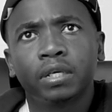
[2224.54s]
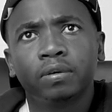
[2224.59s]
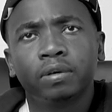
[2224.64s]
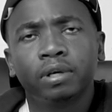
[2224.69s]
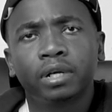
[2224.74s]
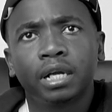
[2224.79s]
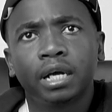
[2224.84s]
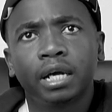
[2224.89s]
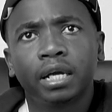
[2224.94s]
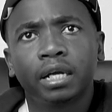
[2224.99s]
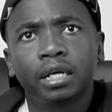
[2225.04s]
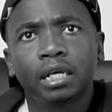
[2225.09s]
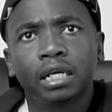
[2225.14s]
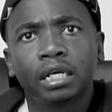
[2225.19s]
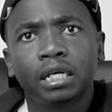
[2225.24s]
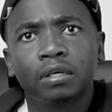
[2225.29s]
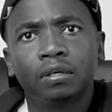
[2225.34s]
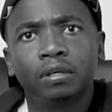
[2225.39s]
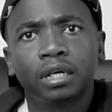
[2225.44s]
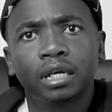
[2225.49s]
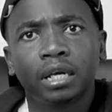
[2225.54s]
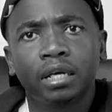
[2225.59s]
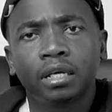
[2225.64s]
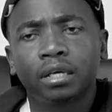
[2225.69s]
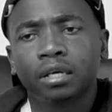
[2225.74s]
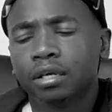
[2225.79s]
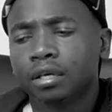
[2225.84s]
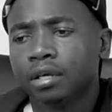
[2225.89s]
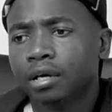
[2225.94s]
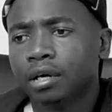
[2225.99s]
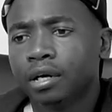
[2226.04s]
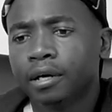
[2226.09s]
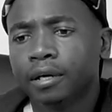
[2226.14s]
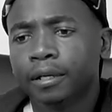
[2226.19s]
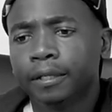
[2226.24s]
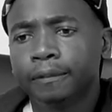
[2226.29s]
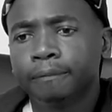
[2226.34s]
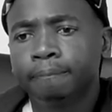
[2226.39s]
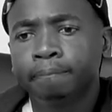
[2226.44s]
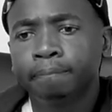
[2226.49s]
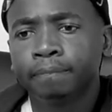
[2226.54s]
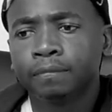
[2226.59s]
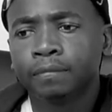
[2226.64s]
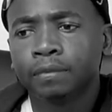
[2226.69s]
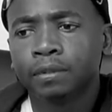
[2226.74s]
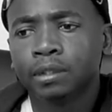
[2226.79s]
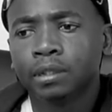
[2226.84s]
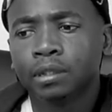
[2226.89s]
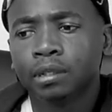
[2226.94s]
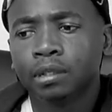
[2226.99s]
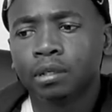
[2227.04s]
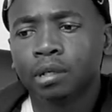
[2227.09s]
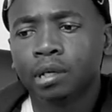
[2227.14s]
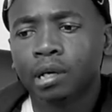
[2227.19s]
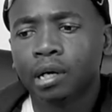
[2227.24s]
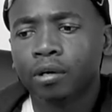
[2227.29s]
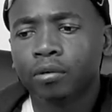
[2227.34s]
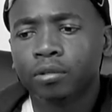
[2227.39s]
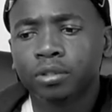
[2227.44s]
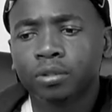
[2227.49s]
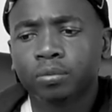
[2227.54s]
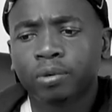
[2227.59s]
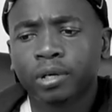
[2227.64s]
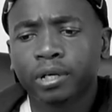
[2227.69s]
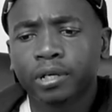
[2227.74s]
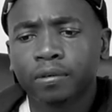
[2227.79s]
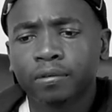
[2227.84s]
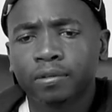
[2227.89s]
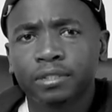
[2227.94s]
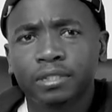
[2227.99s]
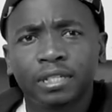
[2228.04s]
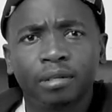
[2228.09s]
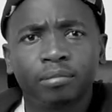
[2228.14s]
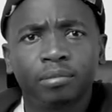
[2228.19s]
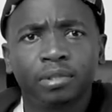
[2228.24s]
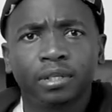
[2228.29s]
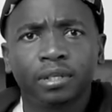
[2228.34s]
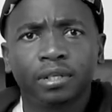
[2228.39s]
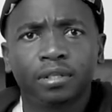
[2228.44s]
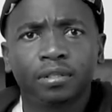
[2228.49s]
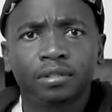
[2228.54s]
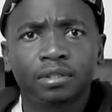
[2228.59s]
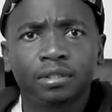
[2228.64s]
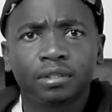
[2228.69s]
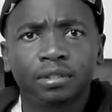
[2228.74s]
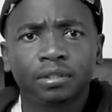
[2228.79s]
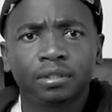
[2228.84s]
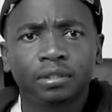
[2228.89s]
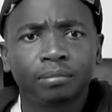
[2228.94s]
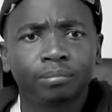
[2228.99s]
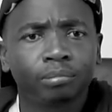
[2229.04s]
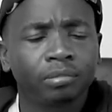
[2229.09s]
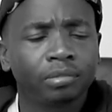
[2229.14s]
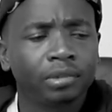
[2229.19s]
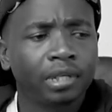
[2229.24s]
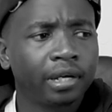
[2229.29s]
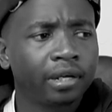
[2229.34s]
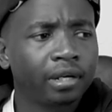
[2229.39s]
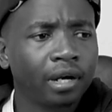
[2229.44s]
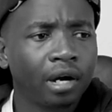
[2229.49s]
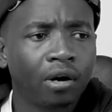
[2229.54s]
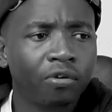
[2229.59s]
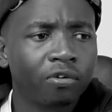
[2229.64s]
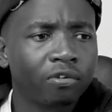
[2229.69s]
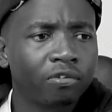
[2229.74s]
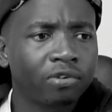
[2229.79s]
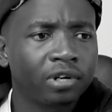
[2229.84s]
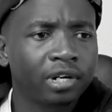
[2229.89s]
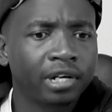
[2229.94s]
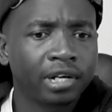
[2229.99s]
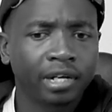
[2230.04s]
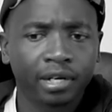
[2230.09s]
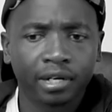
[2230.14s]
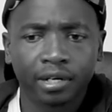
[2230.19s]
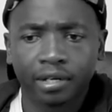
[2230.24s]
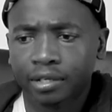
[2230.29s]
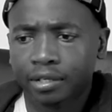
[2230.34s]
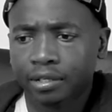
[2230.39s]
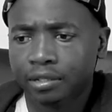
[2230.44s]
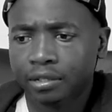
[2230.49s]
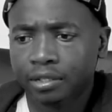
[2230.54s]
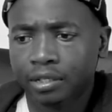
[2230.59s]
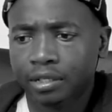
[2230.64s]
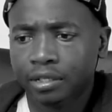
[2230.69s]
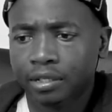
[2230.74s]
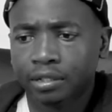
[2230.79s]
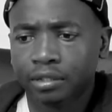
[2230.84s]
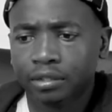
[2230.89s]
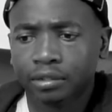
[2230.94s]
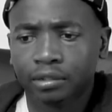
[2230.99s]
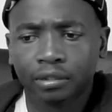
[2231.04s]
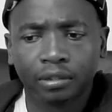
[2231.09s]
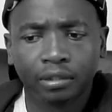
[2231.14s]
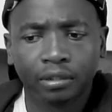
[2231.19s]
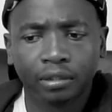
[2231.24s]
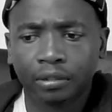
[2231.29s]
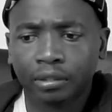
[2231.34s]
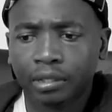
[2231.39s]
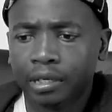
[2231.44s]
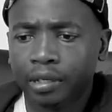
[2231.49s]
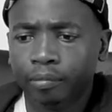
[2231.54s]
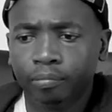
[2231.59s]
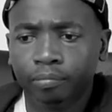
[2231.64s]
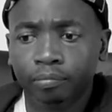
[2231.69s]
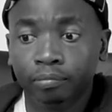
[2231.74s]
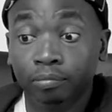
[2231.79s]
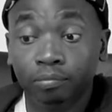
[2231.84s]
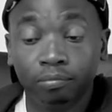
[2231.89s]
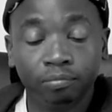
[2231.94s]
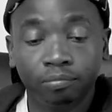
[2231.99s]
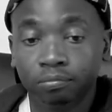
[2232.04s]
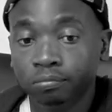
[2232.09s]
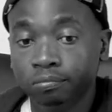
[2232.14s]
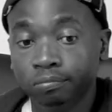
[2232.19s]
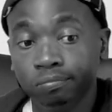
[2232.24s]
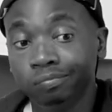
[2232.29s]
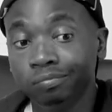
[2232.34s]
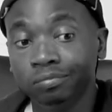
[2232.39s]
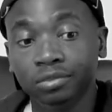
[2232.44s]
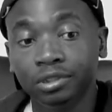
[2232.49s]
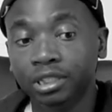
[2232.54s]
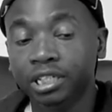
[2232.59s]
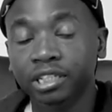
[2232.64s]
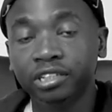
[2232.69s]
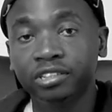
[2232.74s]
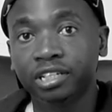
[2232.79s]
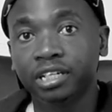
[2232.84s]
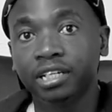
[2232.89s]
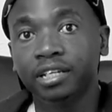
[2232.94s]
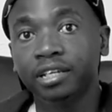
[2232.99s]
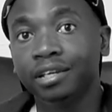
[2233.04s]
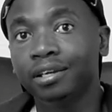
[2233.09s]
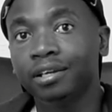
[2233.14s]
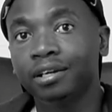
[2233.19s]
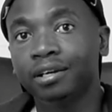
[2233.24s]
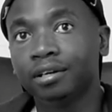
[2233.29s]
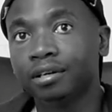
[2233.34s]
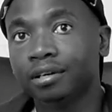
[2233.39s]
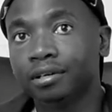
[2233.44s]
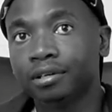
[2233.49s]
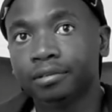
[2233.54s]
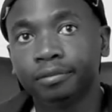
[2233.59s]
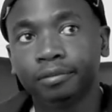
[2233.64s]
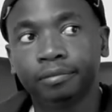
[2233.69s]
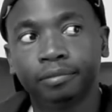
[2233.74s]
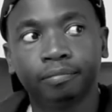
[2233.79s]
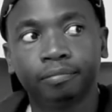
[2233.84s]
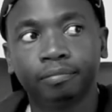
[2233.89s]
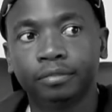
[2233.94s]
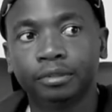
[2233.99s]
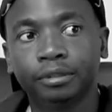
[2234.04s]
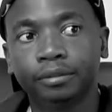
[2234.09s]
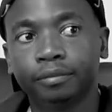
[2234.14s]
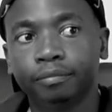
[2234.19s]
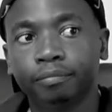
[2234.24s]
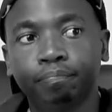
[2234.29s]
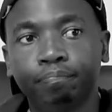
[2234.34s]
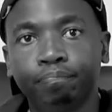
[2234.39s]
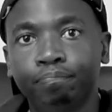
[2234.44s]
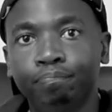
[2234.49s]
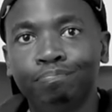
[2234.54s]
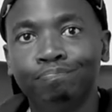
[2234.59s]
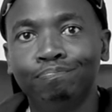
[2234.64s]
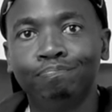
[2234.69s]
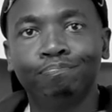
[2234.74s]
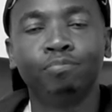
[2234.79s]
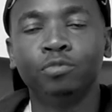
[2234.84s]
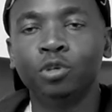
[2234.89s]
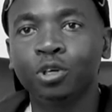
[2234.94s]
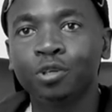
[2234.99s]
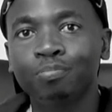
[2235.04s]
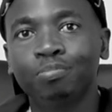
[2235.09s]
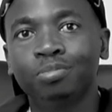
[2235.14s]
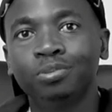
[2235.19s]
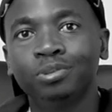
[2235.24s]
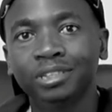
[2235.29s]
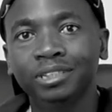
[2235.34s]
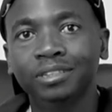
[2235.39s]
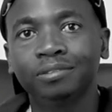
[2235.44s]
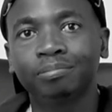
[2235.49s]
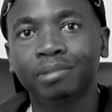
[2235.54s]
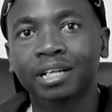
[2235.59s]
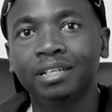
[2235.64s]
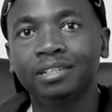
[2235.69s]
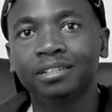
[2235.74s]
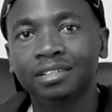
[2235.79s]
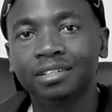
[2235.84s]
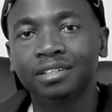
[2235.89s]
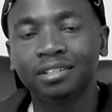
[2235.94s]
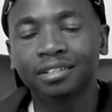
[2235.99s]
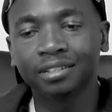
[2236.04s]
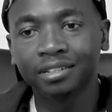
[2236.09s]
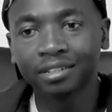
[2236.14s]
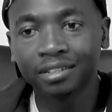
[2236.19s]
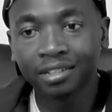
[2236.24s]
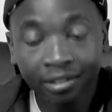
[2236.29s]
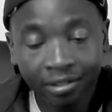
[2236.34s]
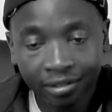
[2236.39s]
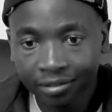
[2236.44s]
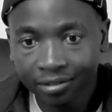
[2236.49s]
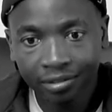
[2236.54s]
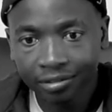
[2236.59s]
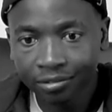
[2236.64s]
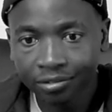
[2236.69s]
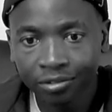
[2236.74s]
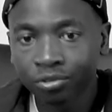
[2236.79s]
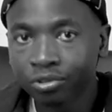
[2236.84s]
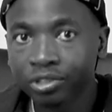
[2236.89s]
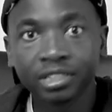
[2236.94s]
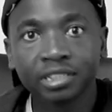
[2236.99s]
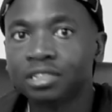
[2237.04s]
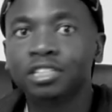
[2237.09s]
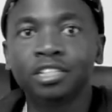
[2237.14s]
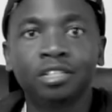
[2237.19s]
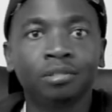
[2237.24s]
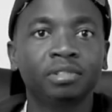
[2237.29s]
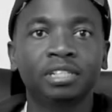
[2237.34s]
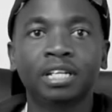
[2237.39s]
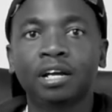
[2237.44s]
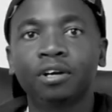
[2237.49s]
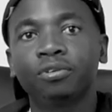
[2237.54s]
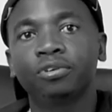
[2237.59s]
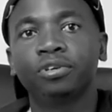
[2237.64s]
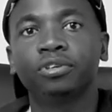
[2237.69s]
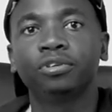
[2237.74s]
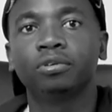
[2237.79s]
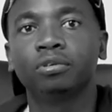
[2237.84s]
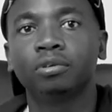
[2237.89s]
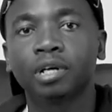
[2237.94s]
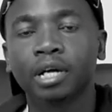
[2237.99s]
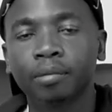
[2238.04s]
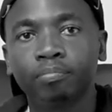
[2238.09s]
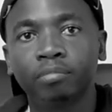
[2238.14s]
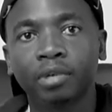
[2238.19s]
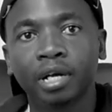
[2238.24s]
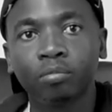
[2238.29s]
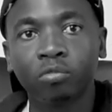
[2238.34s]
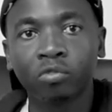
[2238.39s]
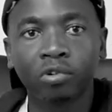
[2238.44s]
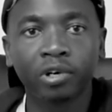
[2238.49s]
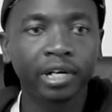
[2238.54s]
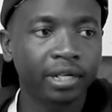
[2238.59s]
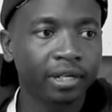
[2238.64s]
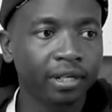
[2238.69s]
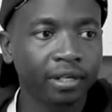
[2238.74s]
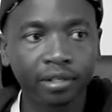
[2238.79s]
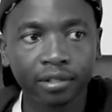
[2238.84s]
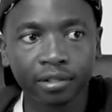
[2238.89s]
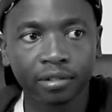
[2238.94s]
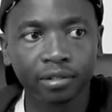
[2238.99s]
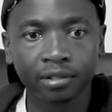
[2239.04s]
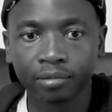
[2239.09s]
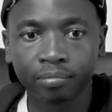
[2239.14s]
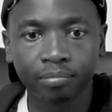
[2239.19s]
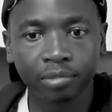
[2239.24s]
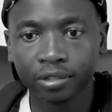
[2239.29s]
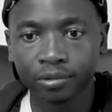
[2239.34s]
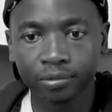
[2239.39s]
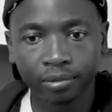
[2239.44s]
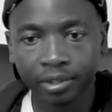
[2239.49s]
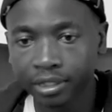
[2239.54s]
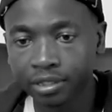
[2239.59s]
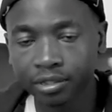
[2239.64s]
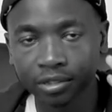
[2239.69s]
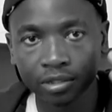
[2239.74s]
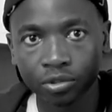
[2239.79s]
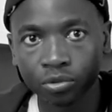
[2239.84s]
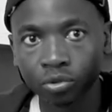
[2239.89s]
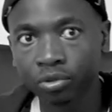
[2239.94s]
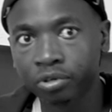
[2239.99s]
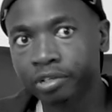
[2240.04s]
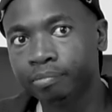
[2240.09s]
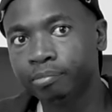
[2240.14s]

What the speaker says: you're like, okay, I was working on something else like out of Harare, and I'm literally in a, not bush, but in a Tongwe, Ndumsango, you know, I'm working in a place where it's so